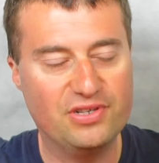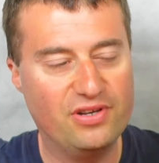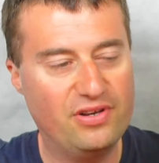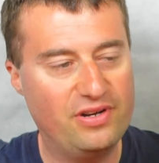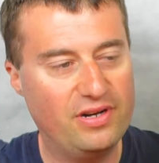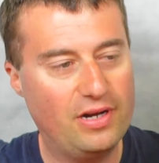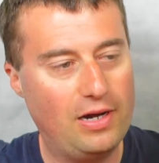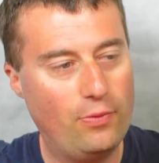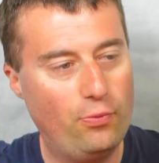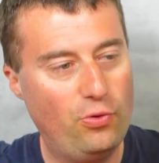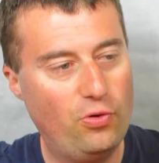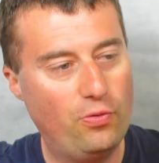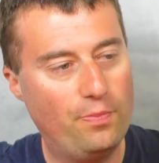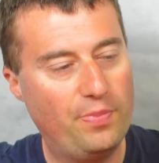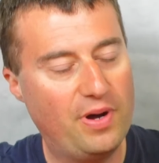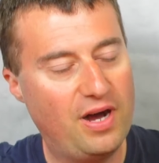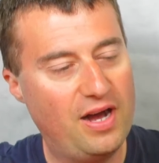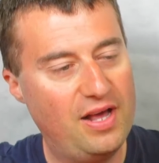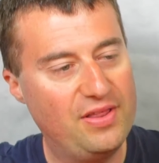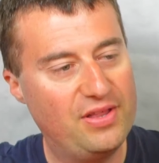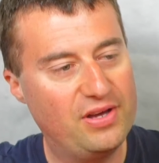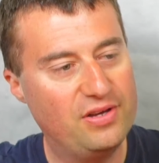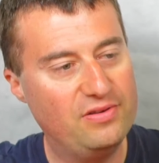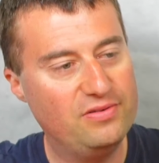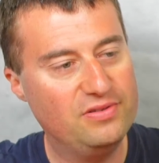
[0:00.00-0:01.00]
and I will buy
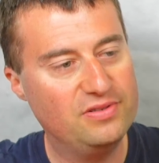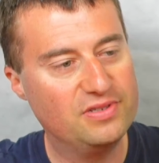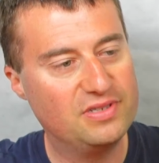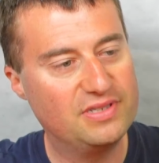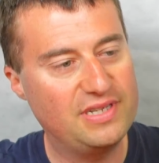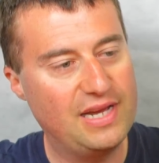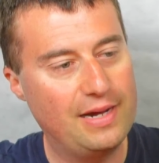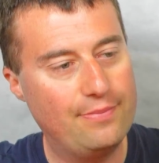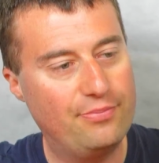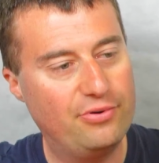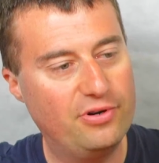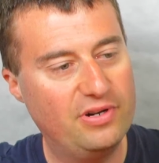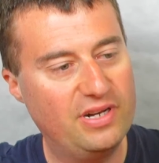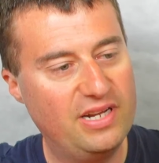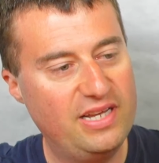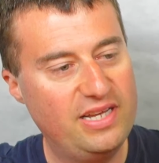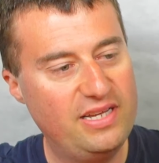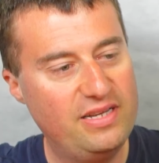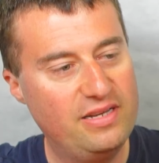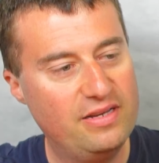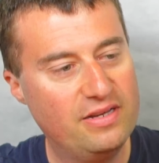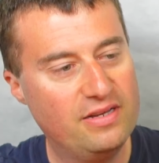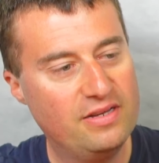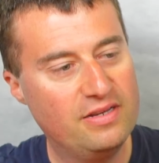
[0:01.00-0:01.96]
those separately,